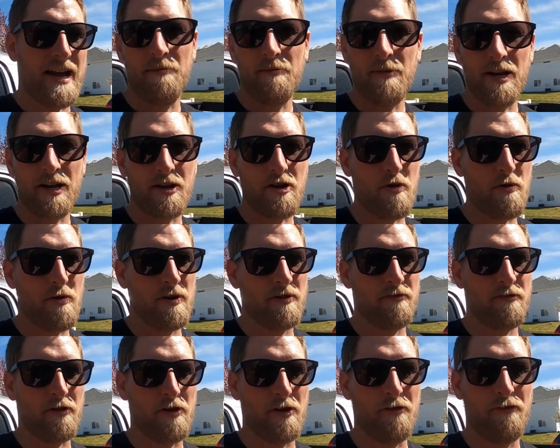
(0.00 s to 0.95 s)
I'm not
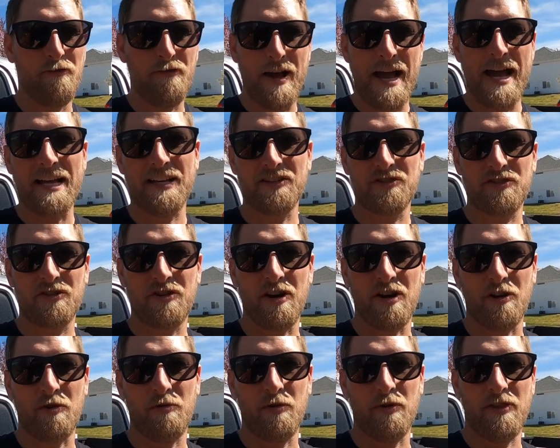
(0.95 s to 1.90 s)
going for a fast
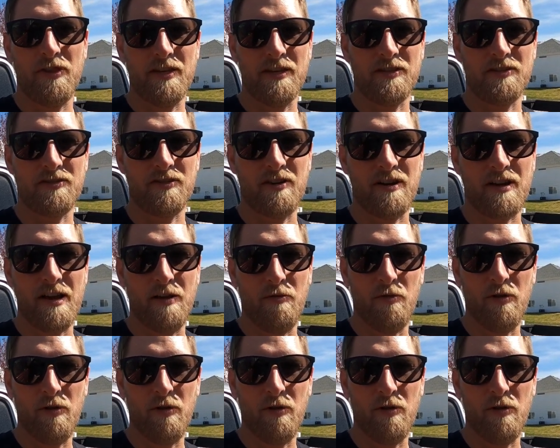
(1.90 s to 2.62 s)
truck with this truck.